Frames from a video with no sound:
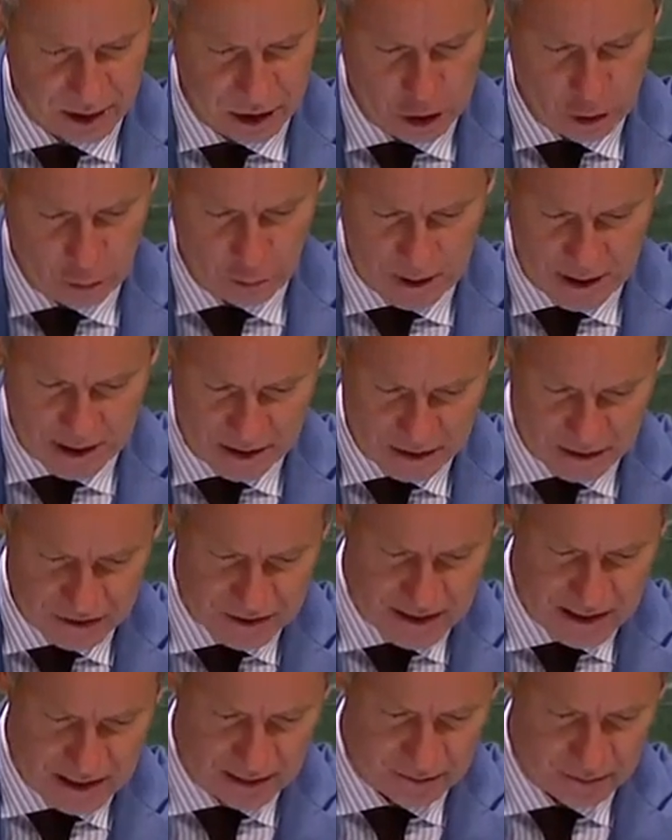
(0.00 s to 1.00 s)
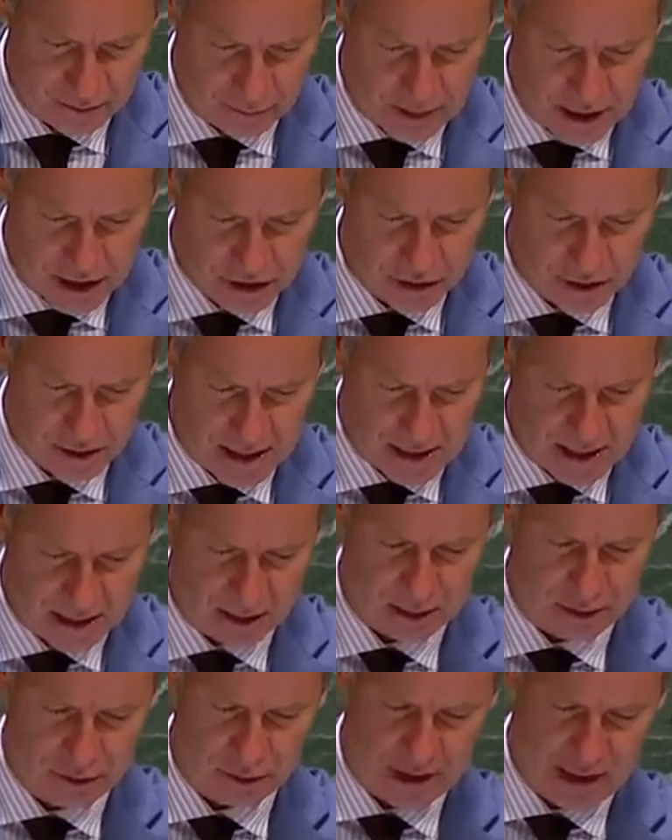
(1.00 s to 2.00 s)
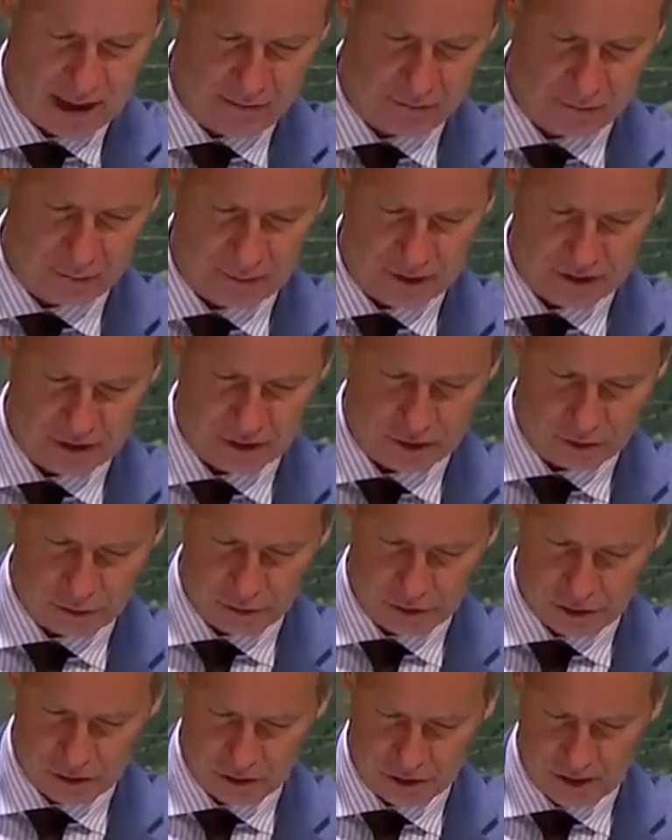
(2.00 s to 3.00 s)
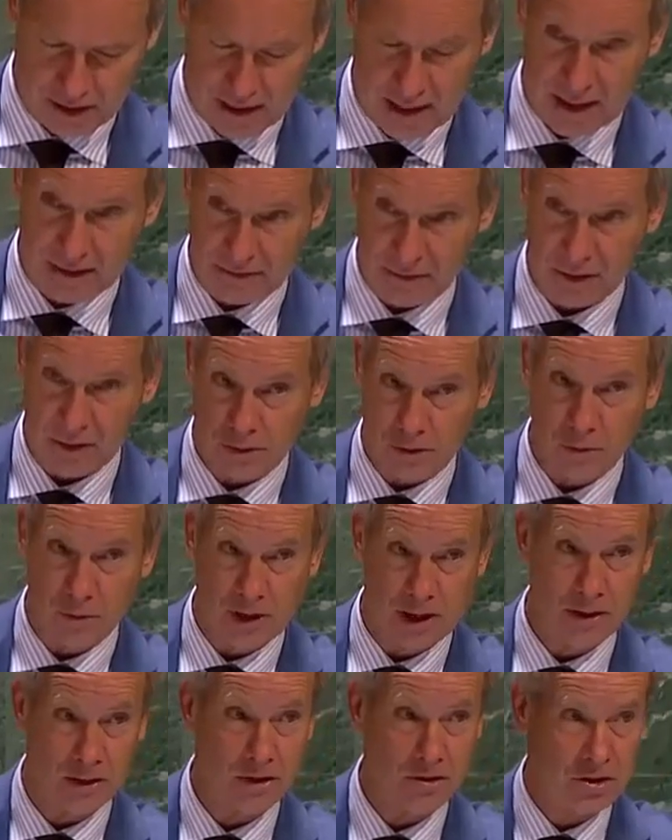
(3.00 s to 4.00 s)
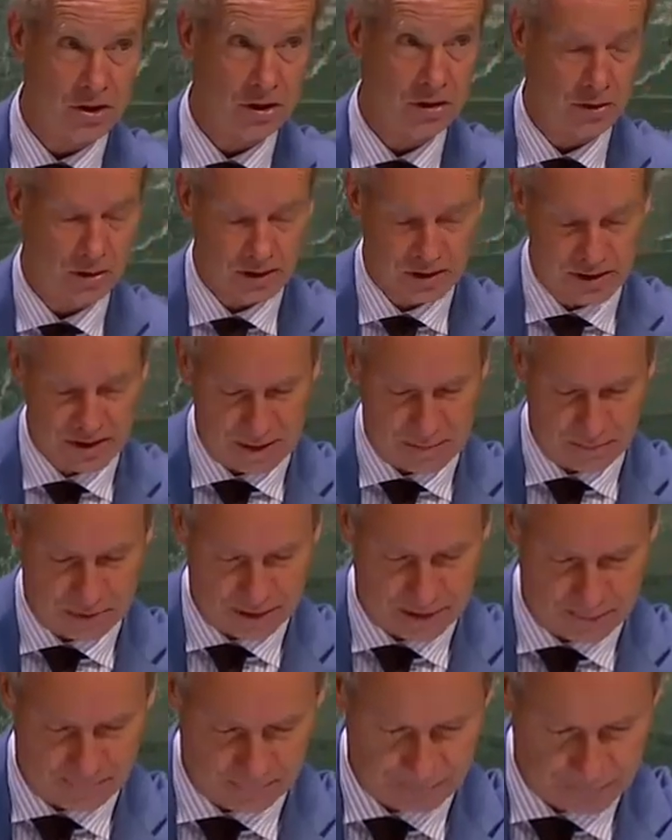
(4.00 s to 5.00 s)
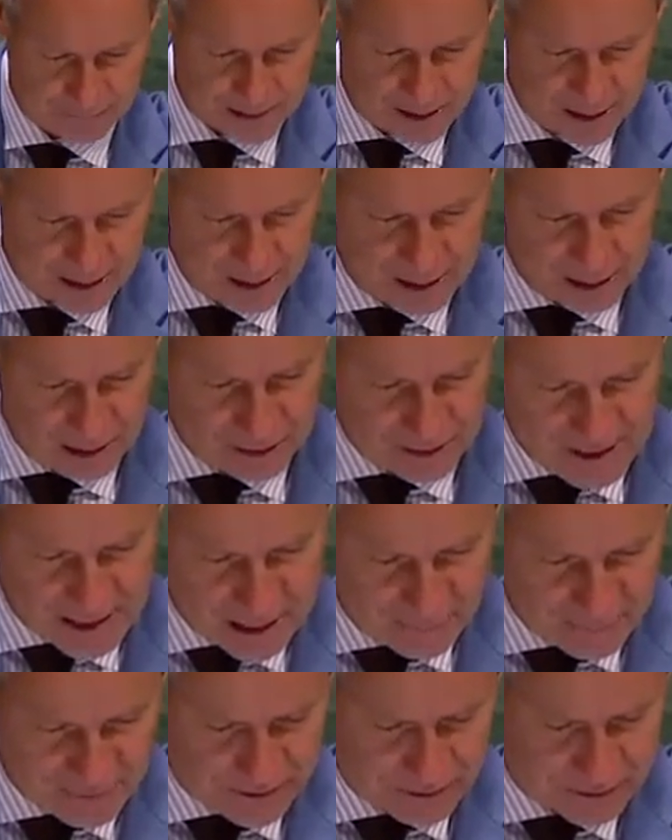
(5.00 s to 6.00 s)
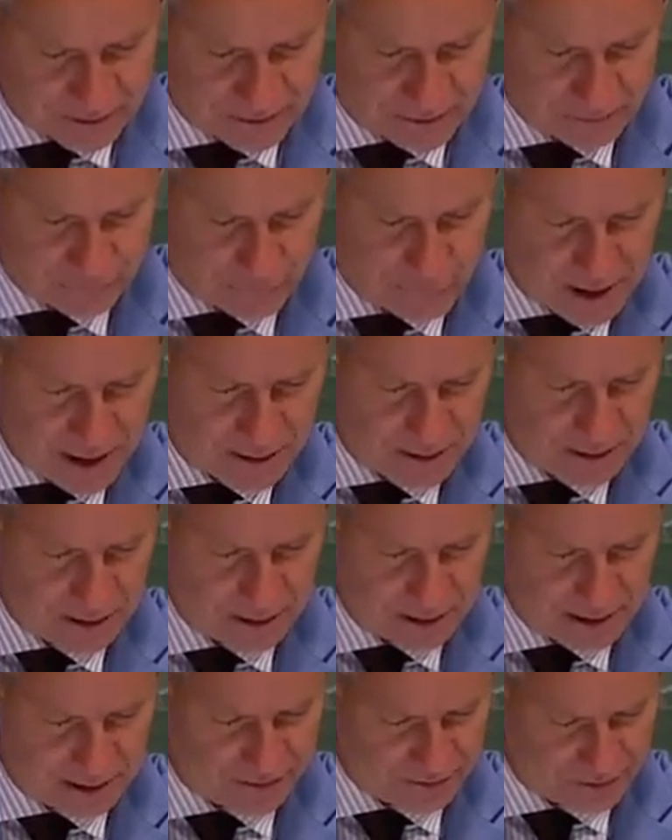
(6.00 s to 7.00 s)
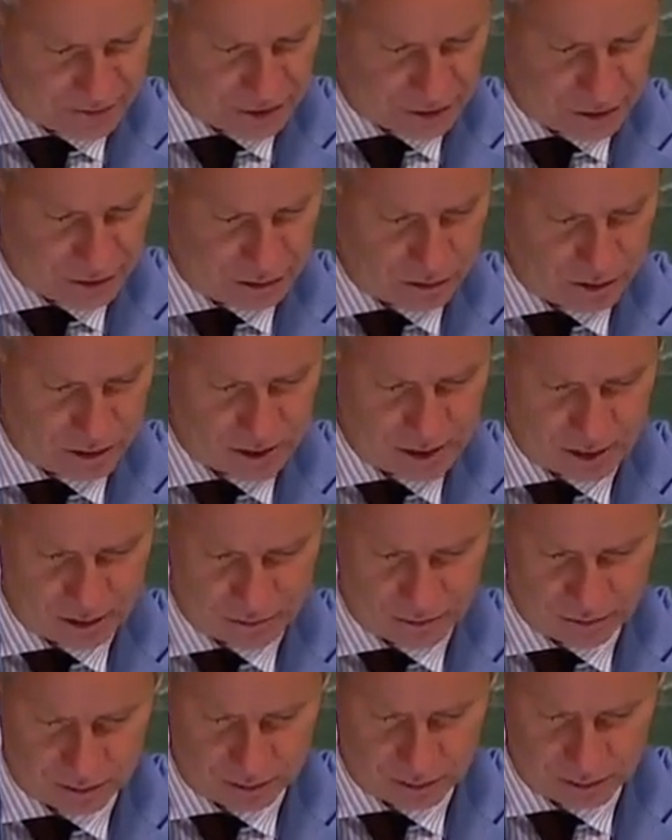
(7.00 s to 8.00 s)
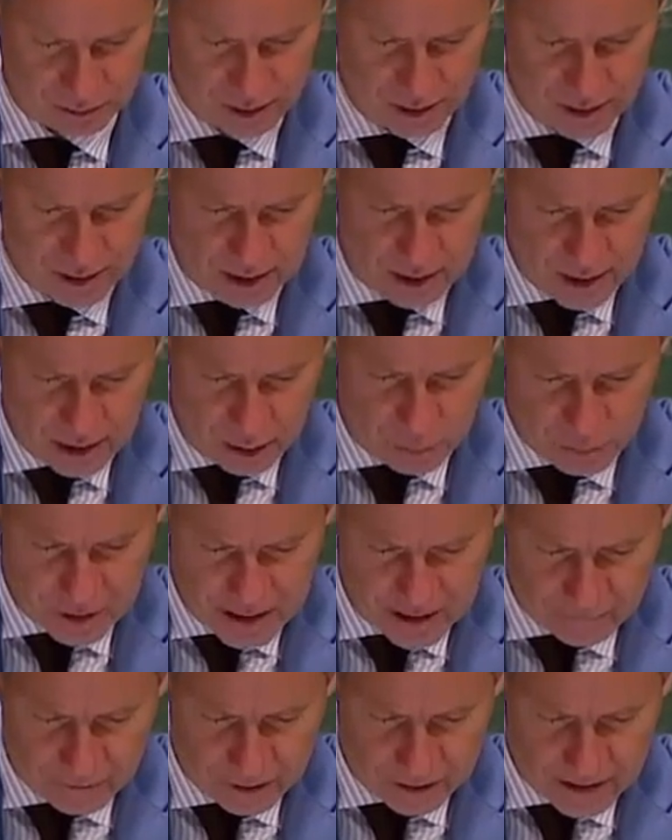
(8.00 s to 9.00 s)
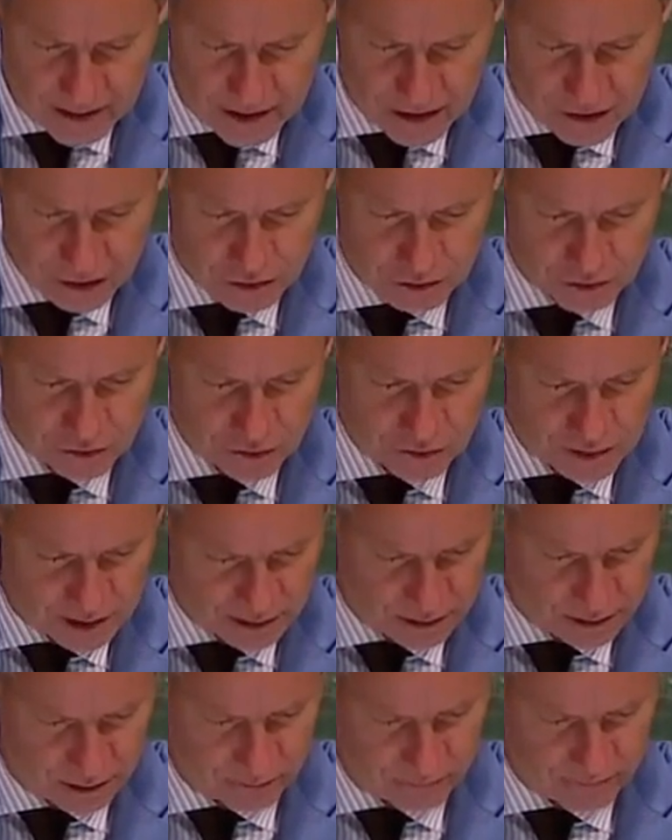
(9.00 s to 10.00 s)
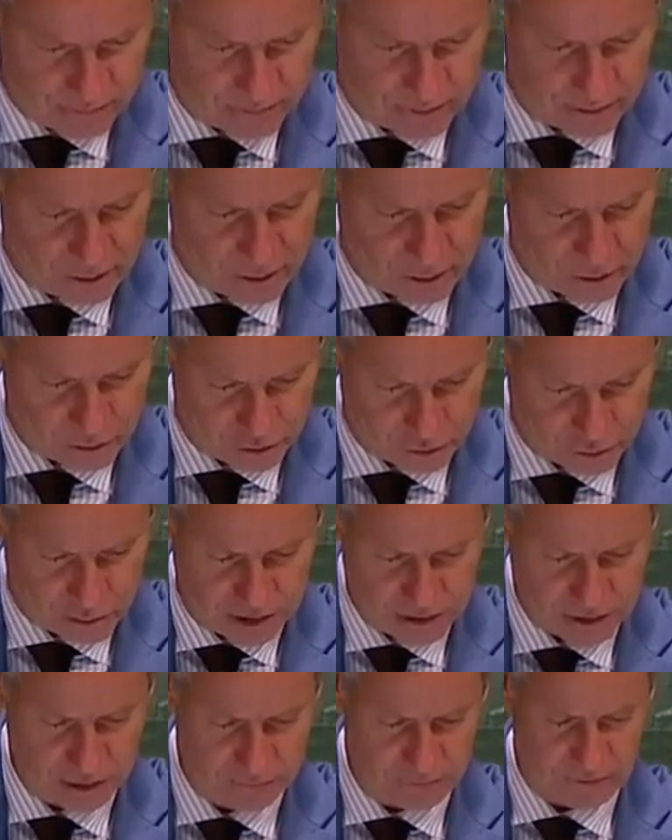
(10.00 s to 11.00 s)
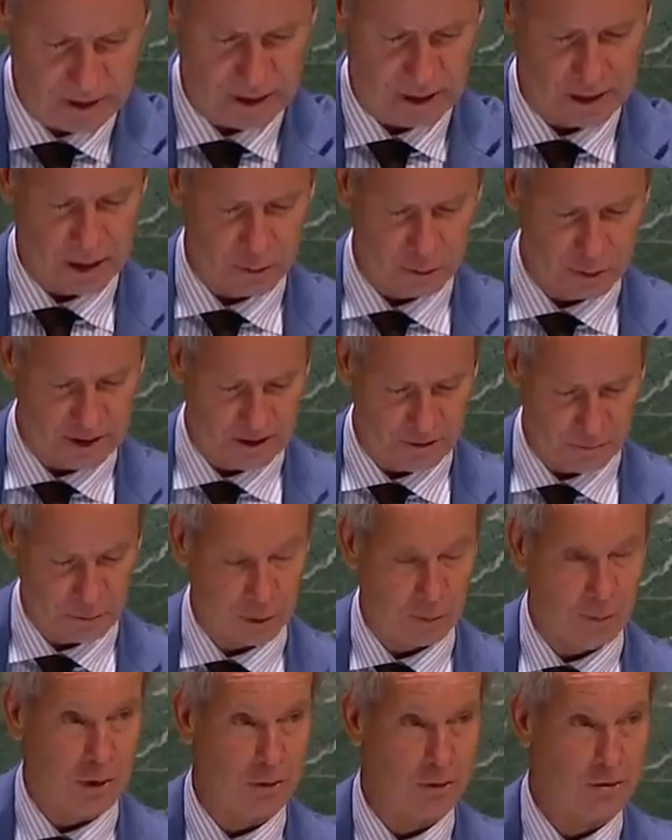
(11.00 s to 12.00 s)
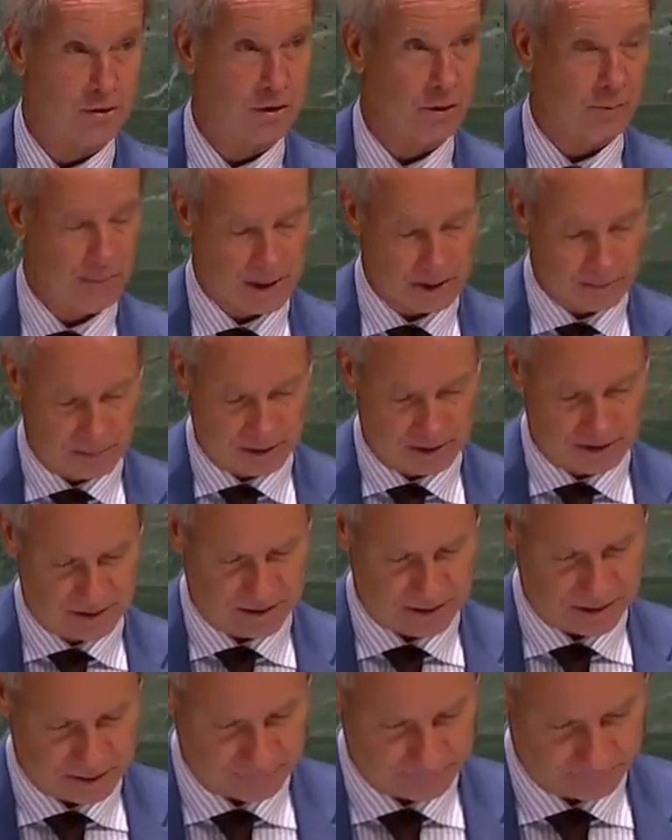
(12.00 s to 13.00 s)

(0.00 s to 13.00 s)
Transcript: We understand the rationale to have a resolution at the UN General Assembly in the absence of one at the Security Council, and we have engaged constructively and we have proposed amendments.